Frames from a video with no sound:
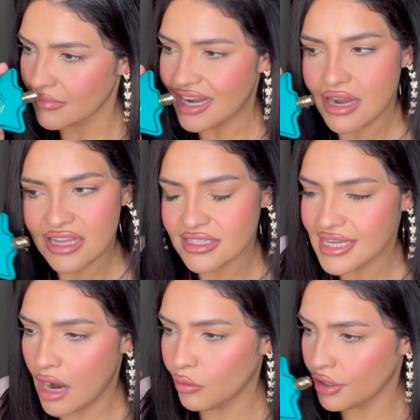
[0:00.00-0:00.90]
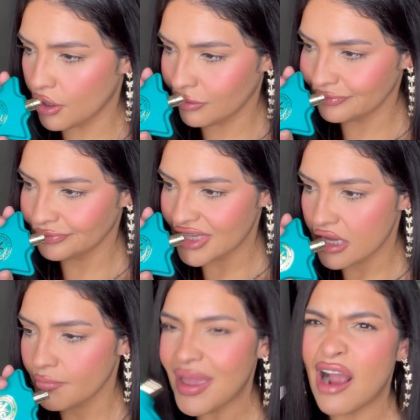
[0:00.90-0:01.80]
not sour, no,
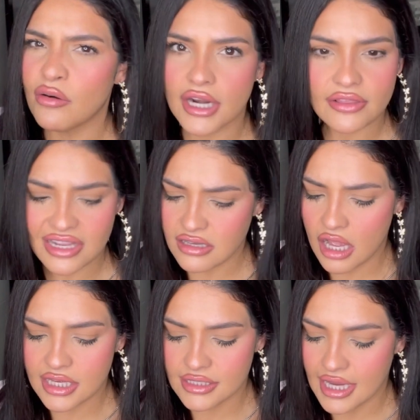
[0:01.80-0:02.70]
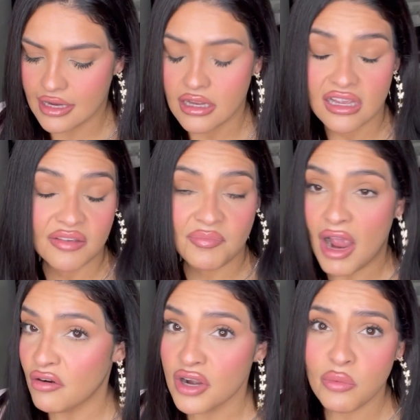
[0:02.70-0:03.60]
powdery. That's all I can say.
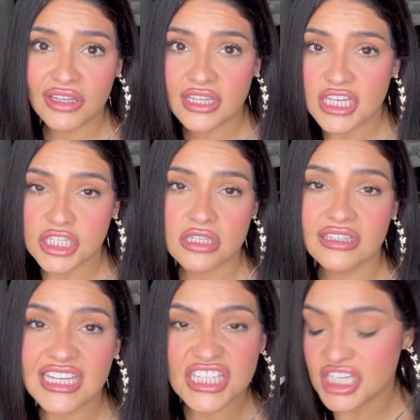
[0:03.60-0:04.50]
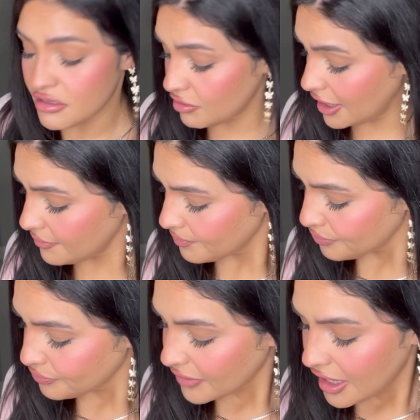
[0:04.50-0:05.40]
Powdery with lychee, lychee, okay?
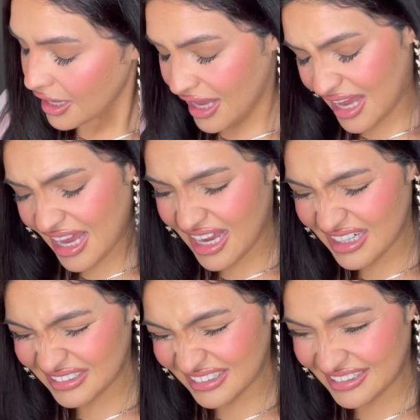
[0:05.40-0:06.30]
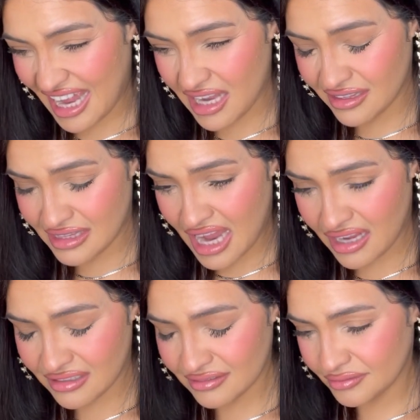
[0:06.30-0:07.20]
And that
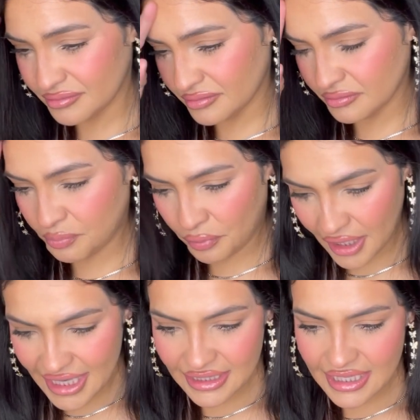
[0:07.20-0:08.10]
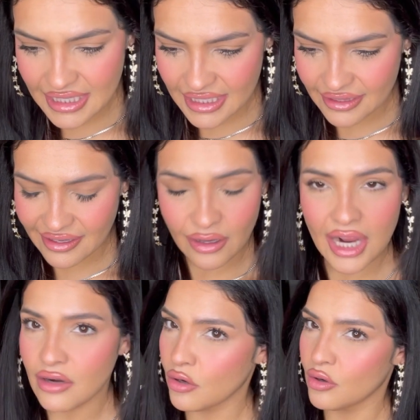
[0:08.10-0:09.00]
that praline in there,
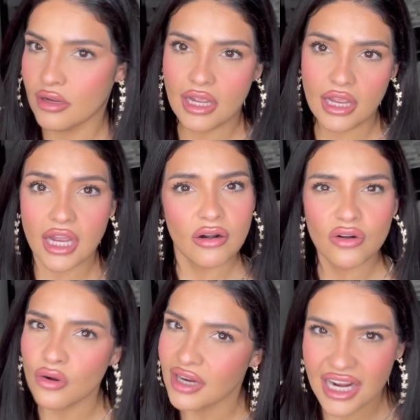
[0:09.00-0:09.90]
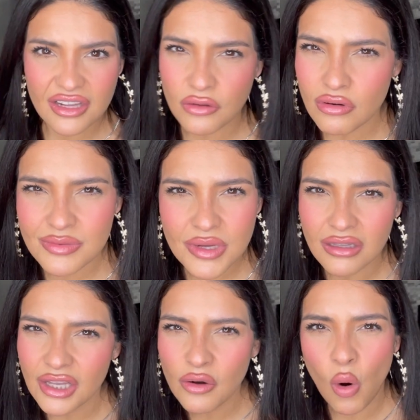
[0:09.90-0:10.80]
I don't know, I don't know, it kind of throws me a
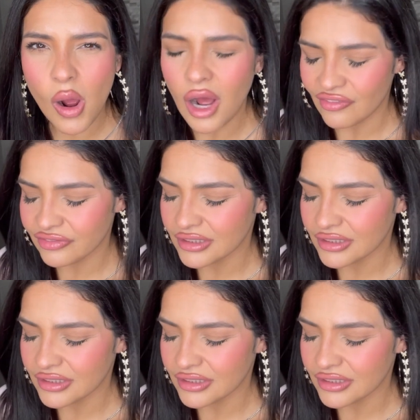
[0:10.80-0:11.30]
little off.